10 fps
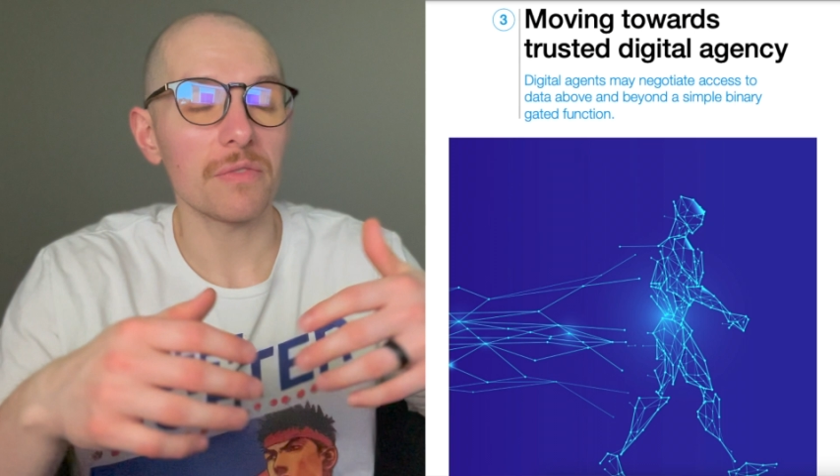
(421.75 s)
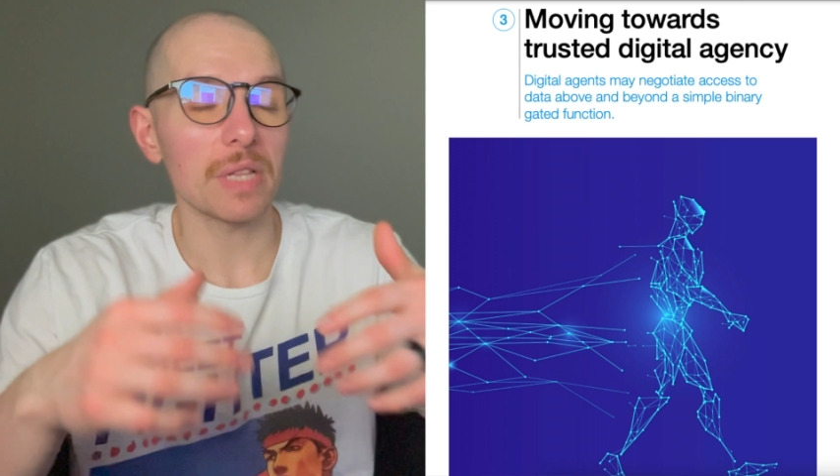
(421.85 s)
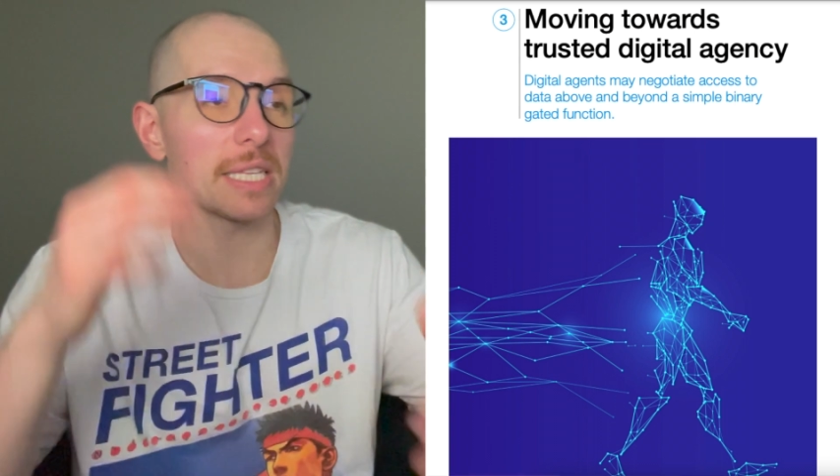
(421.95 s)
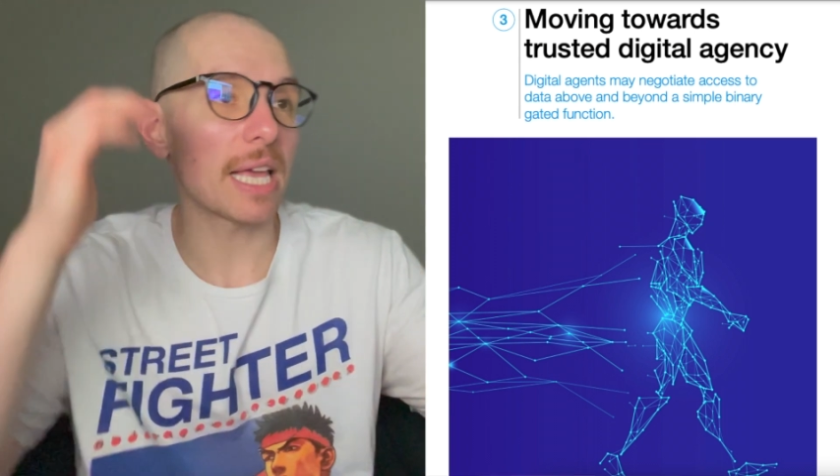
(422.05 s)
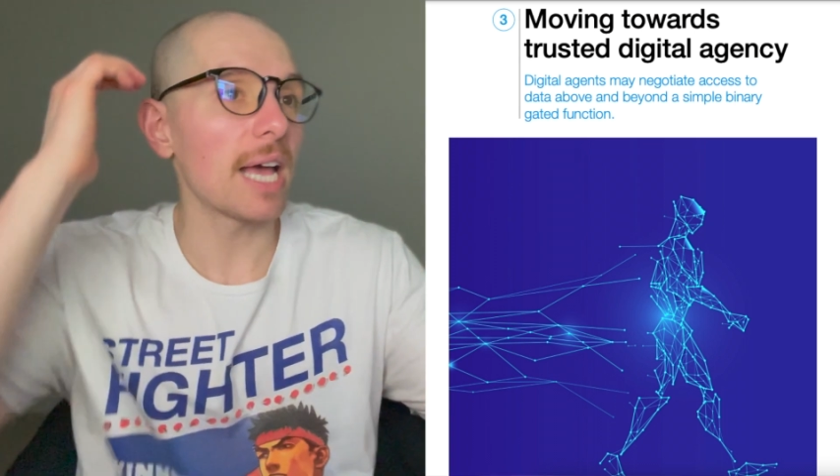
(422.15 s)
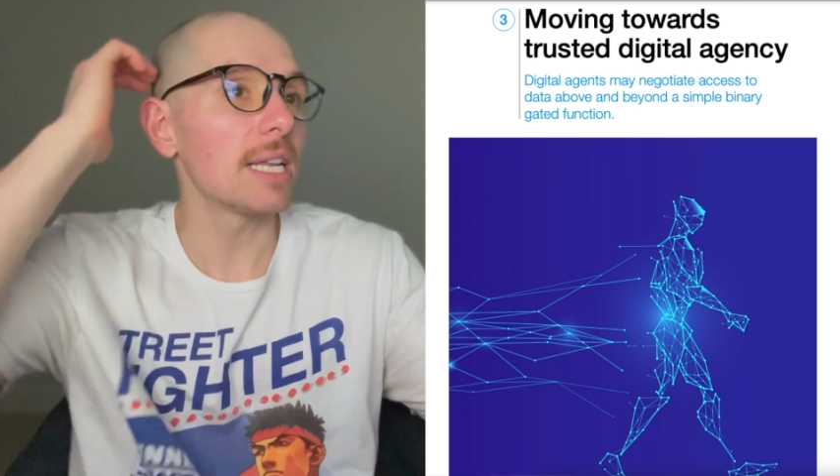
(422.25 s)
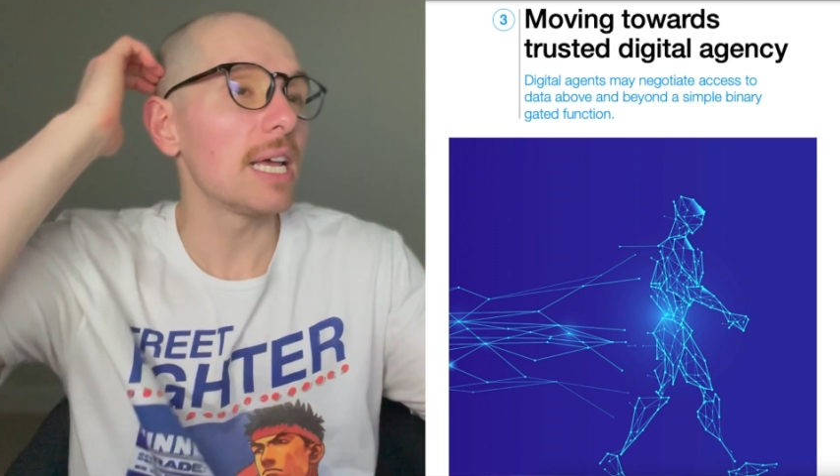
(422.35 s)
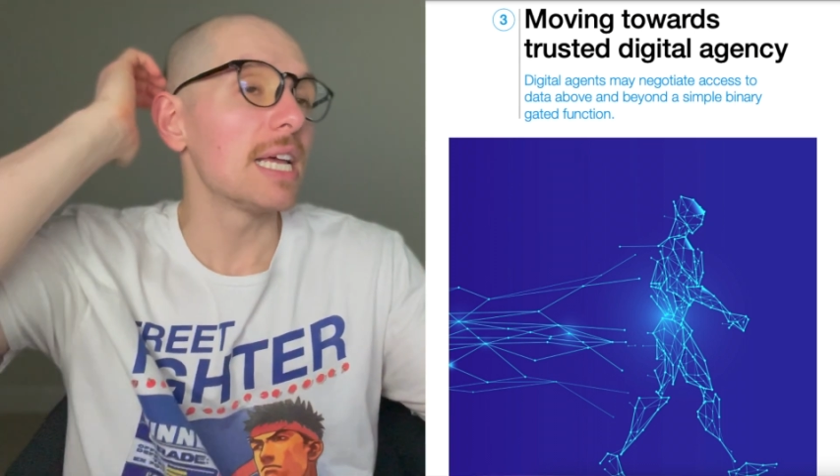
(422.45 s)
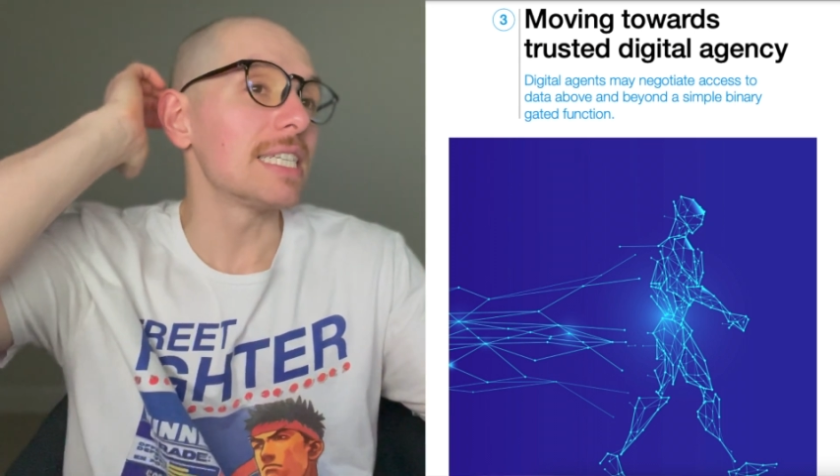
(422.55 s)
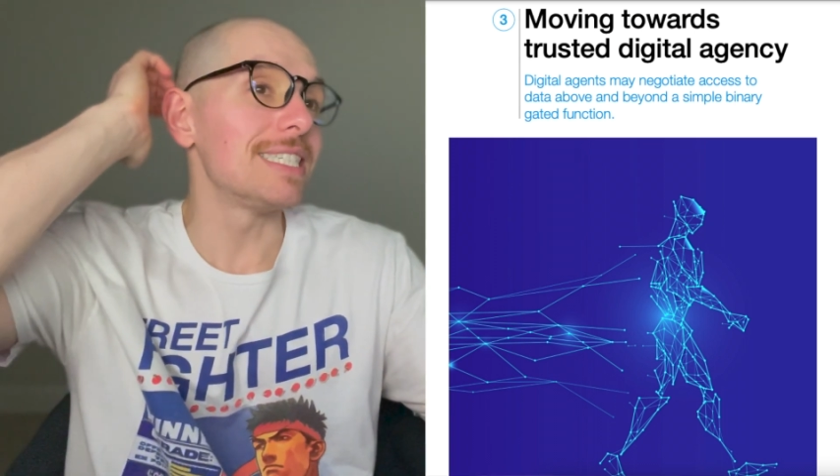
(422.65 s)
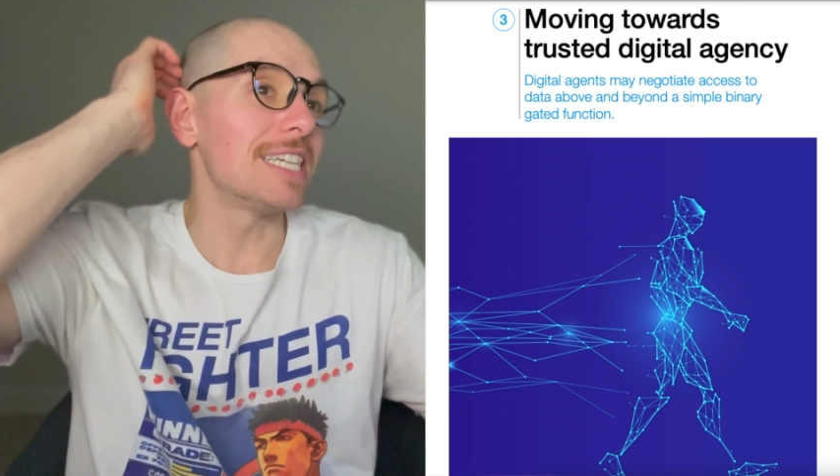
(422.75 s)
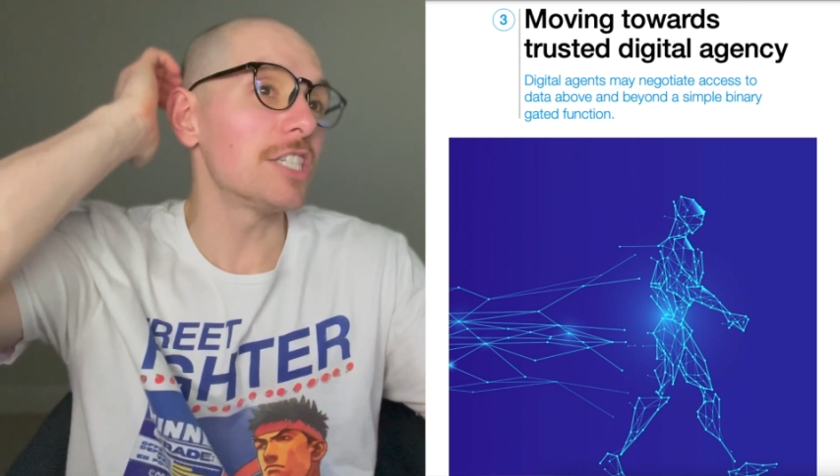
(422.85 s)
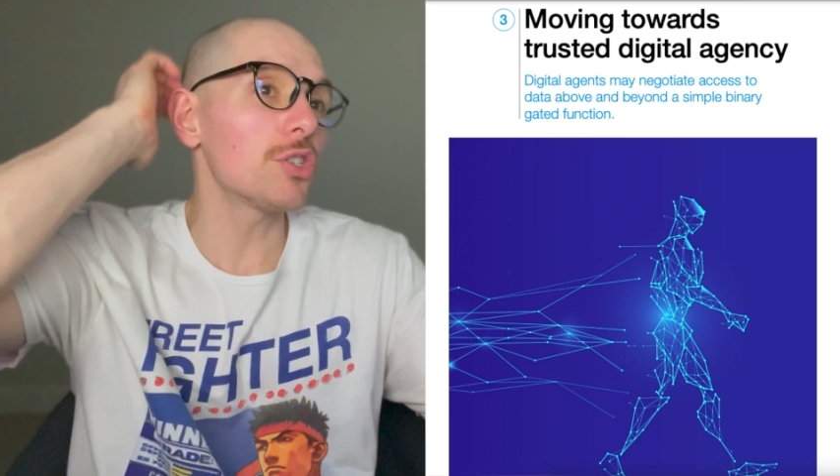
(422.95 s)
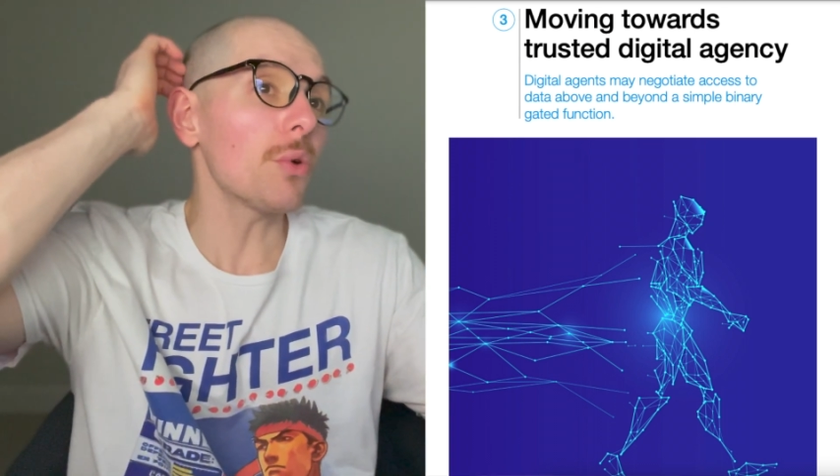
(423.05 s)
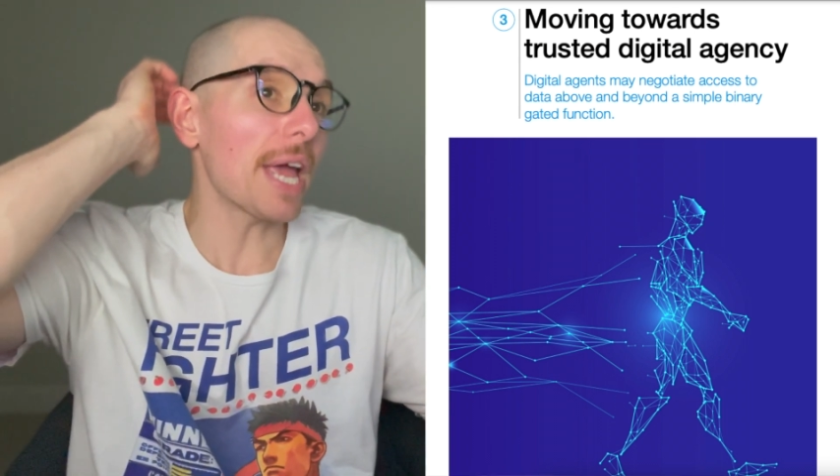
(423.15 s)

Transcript: like that. Digital